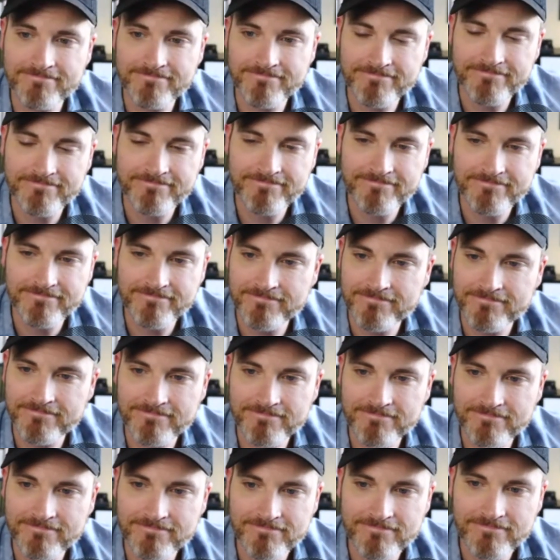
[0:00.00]
No.
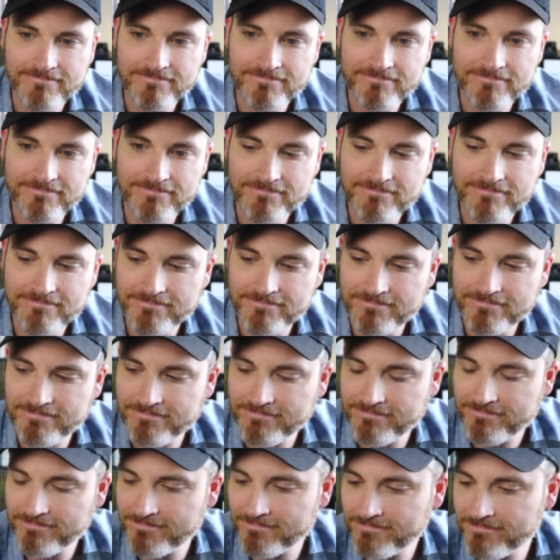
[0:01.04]
Okay.
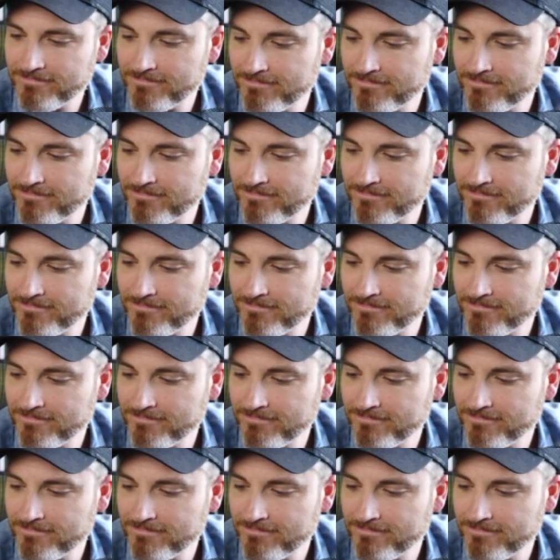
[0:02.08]
All right.